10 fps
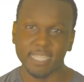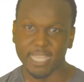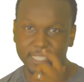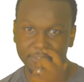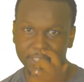
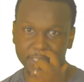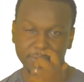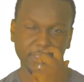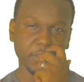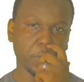that's it for this
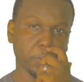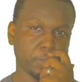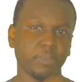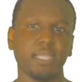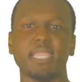video.
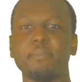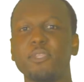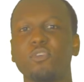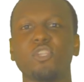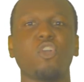Let me
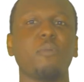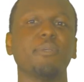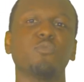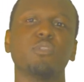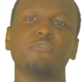know in the
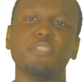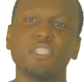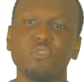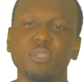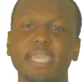comments which
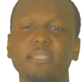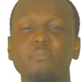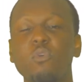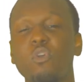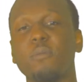feature you like
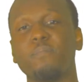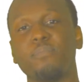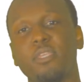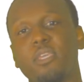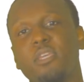more.
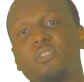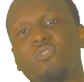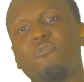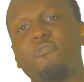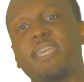
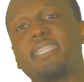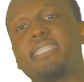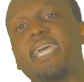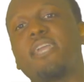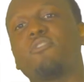Don't forget
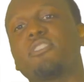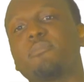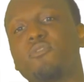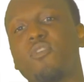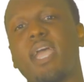to like or
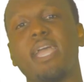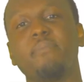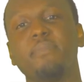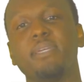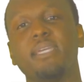
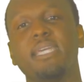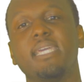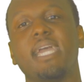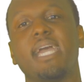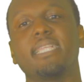subscribe
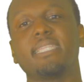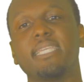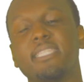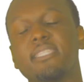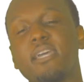and
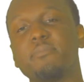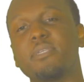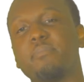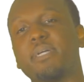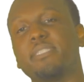click the thumbs
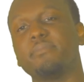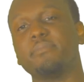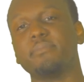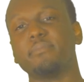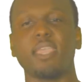up button
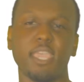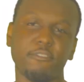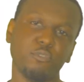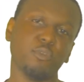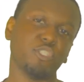
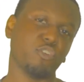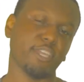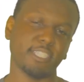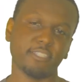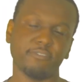if you enjoyed this